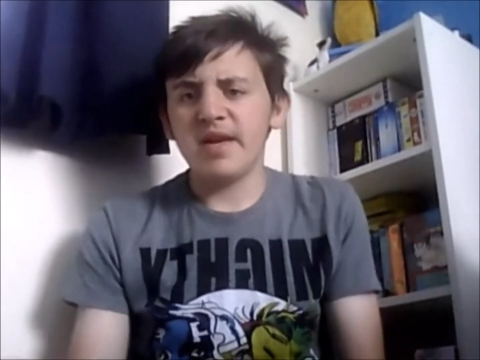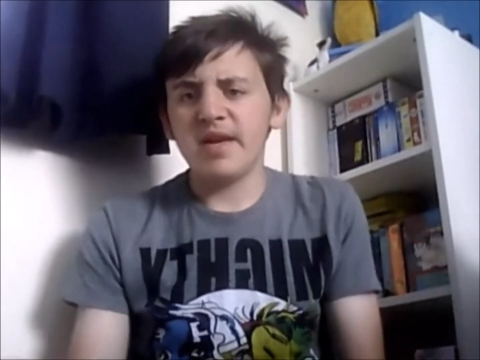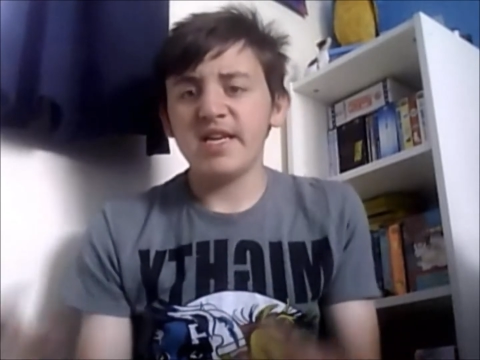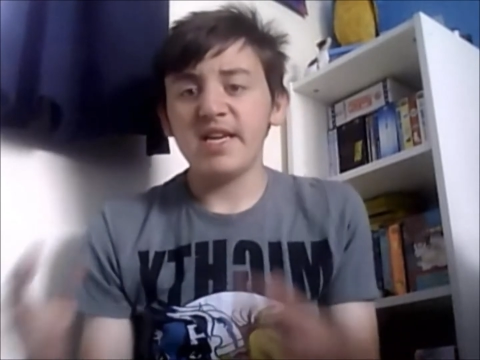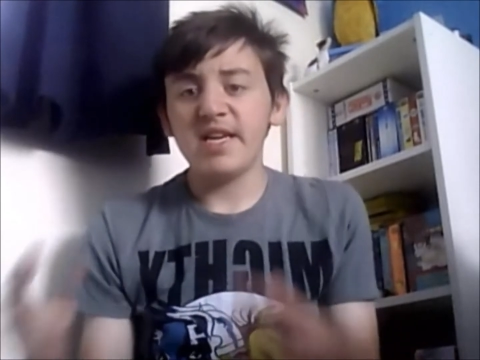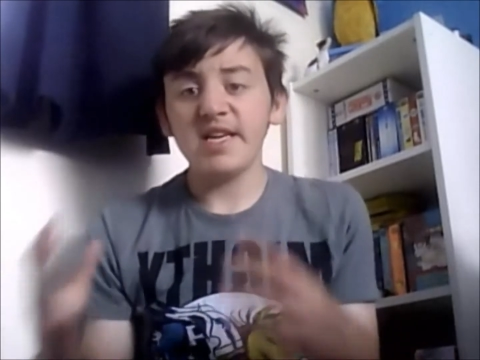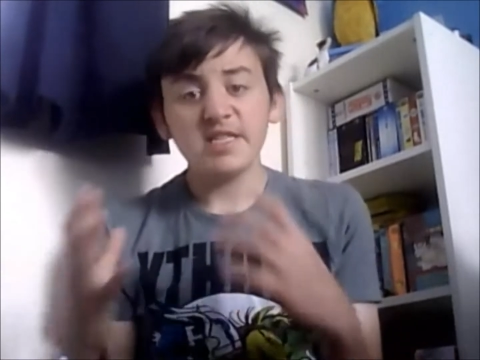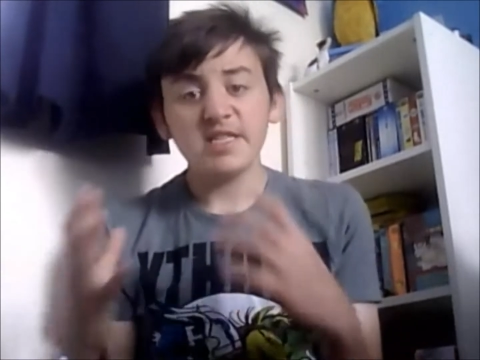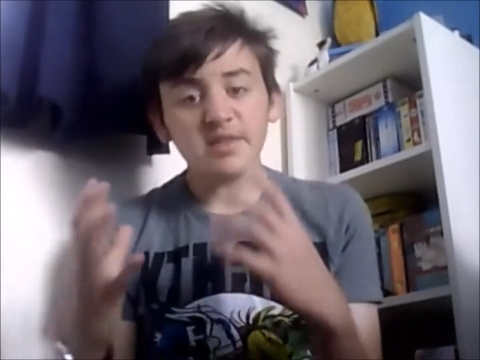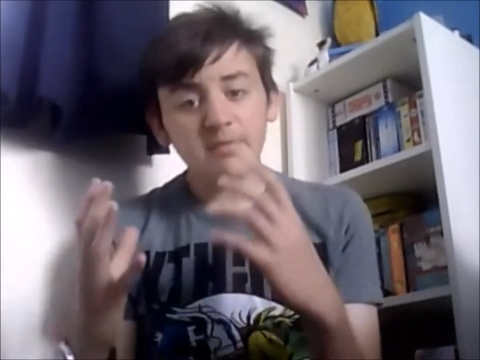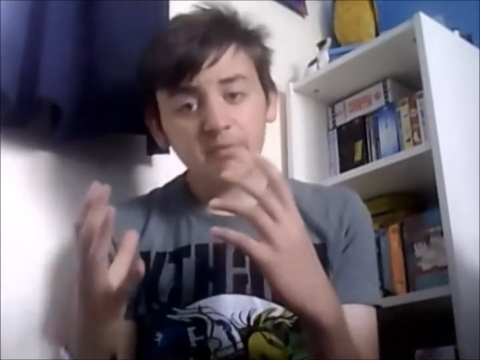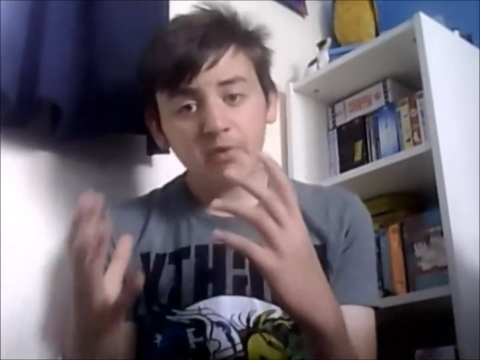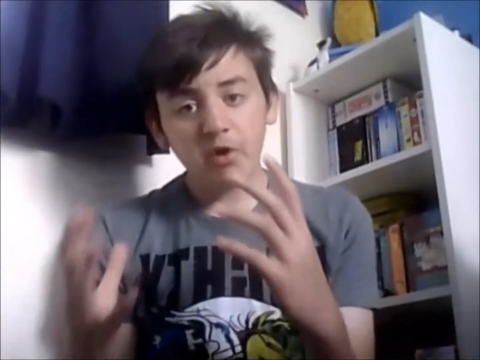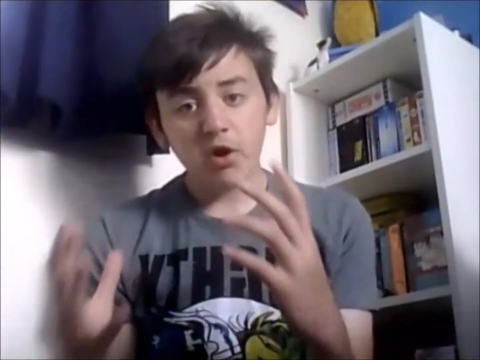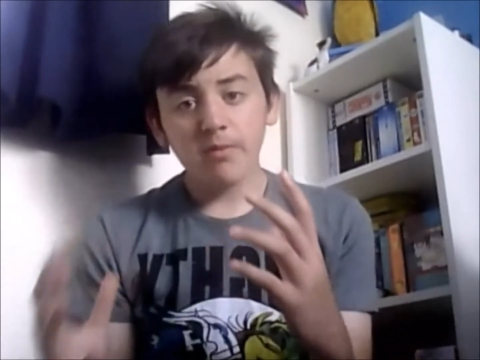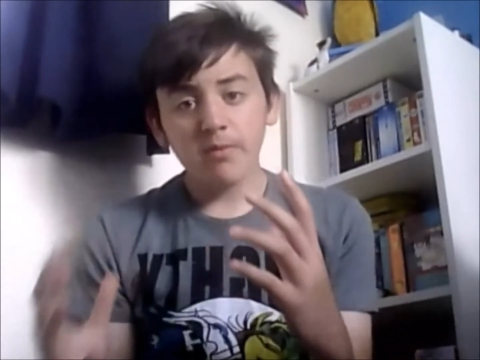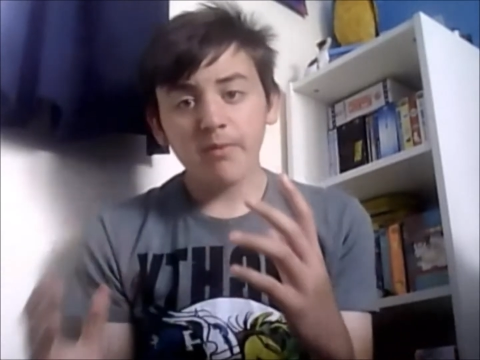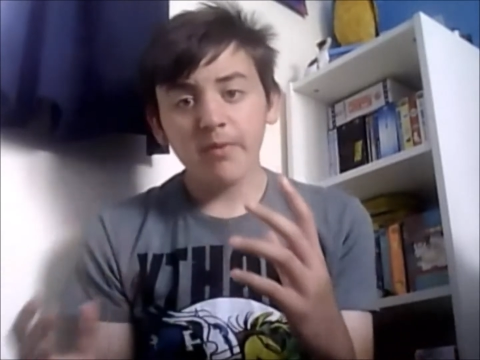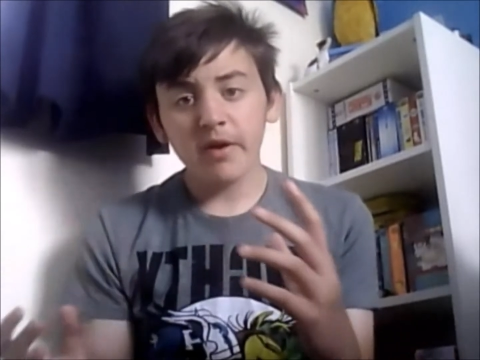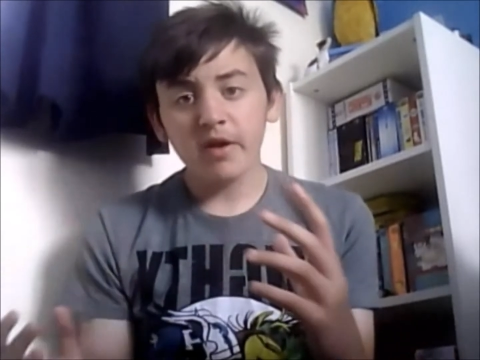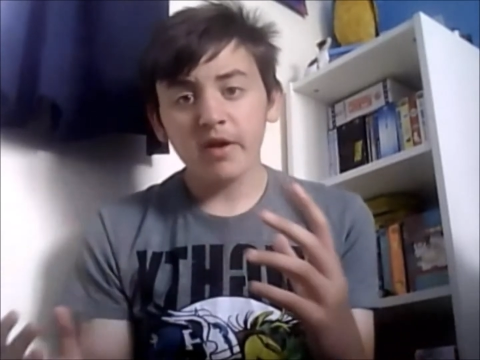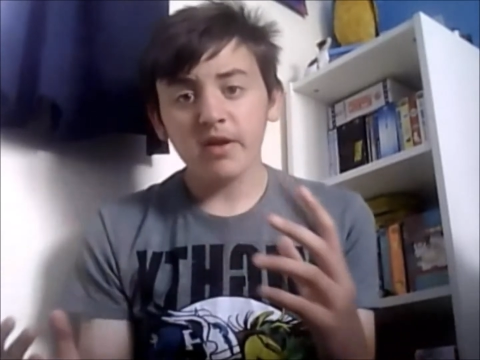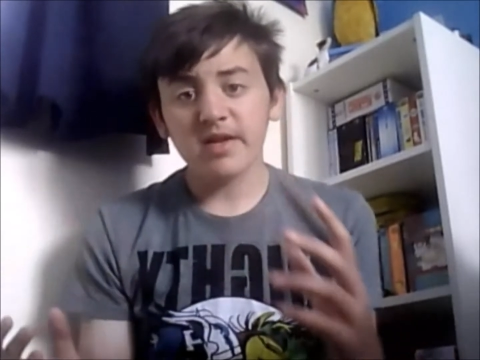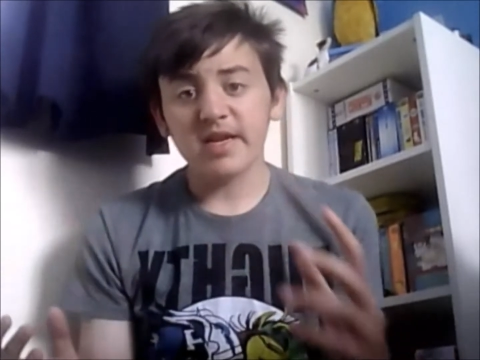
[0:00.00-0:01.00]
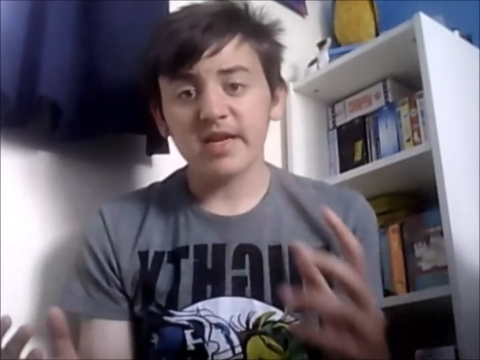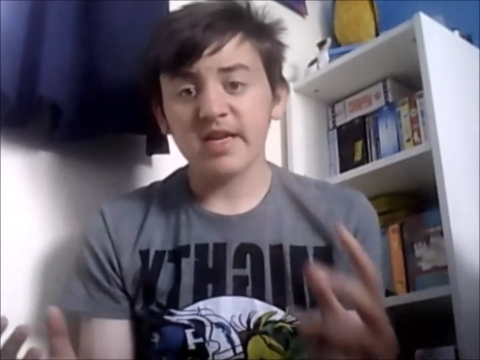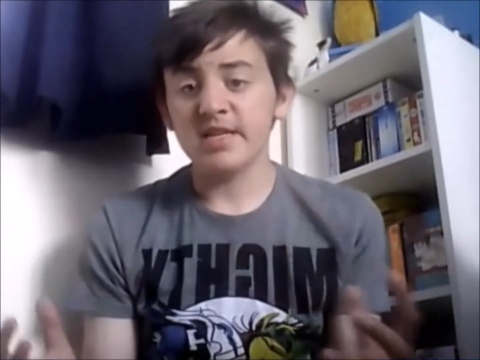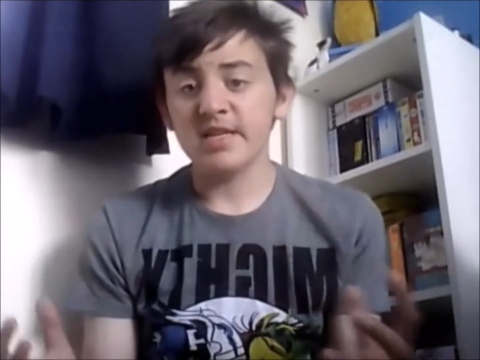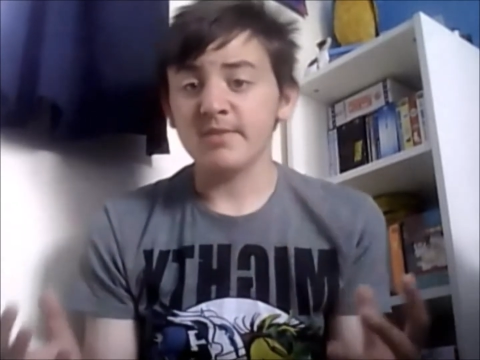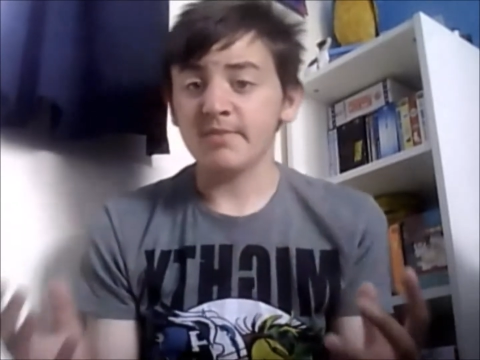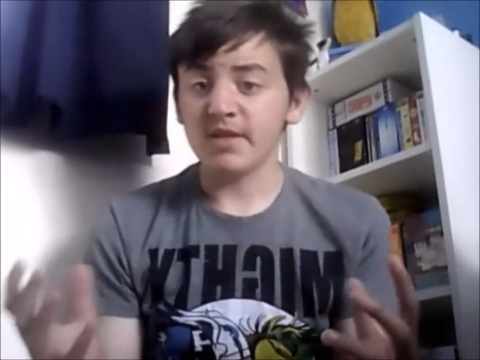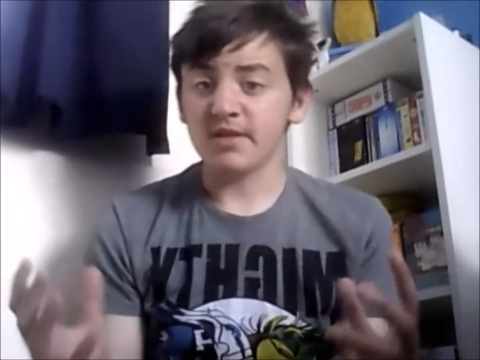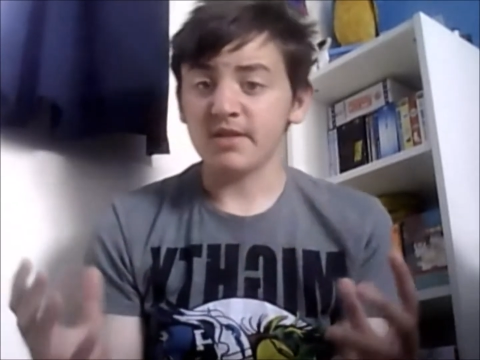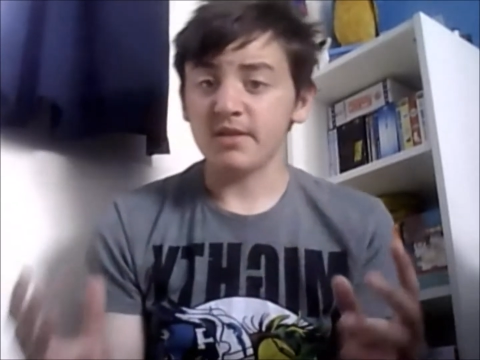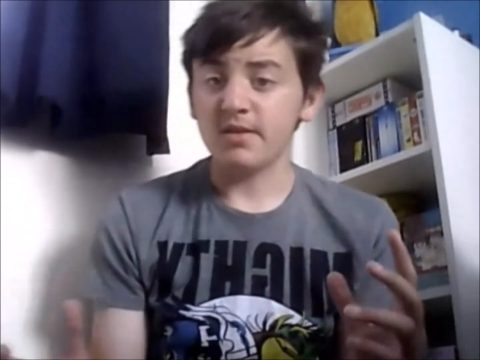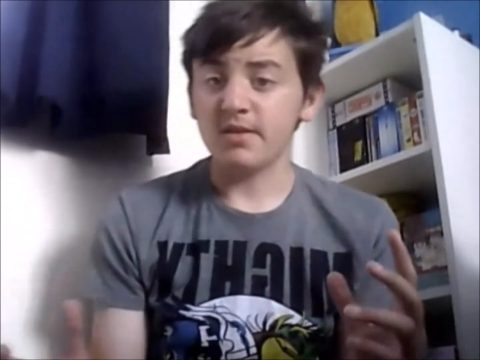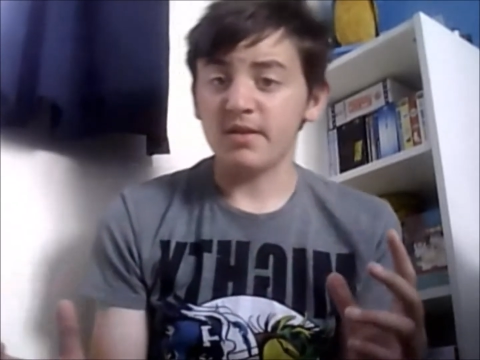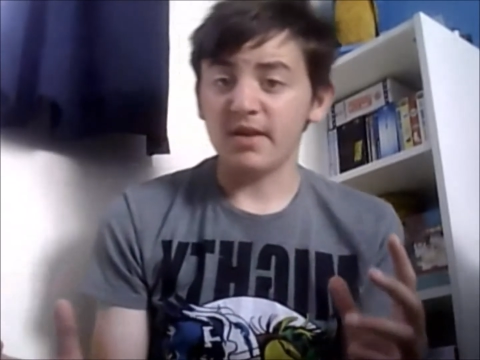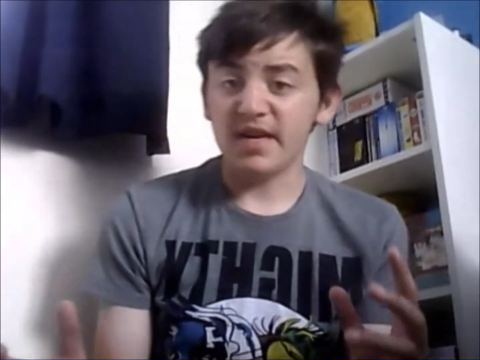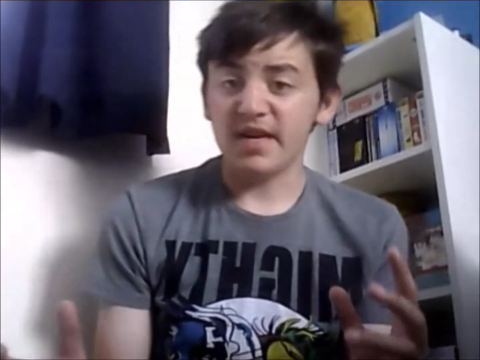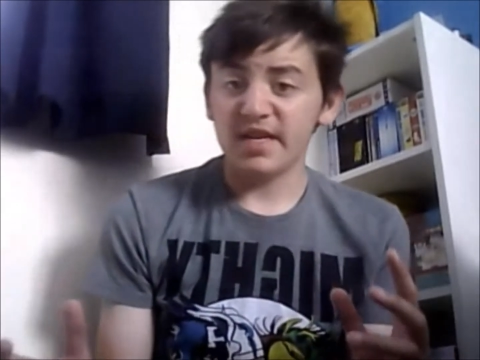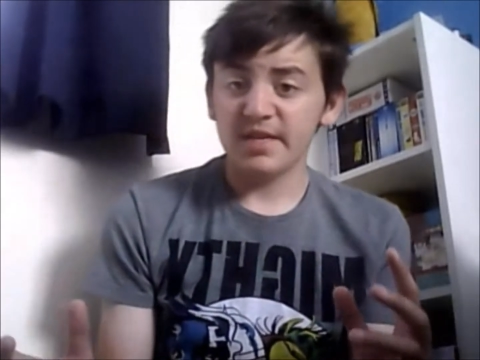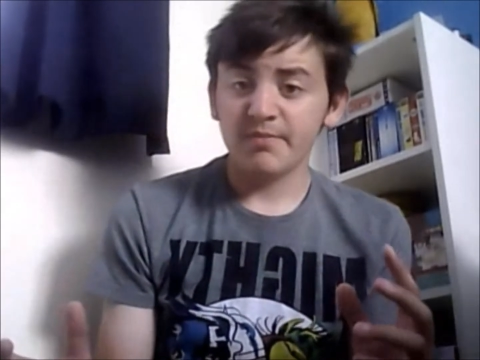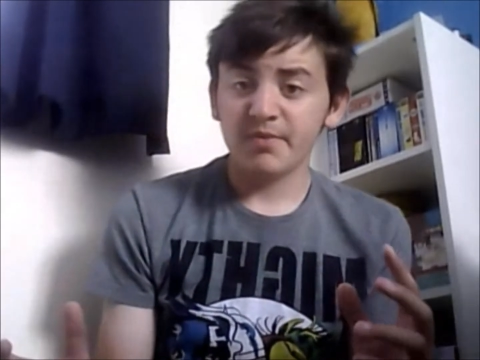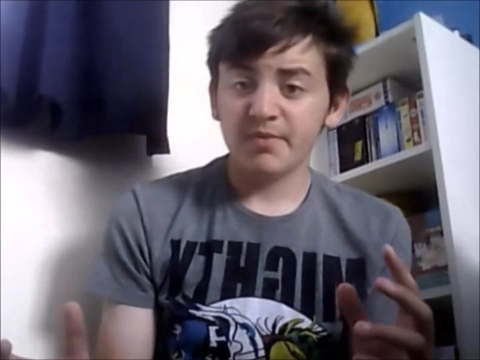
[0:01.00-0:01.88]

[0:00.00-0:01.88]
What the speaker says: is appropriate that his mother dies,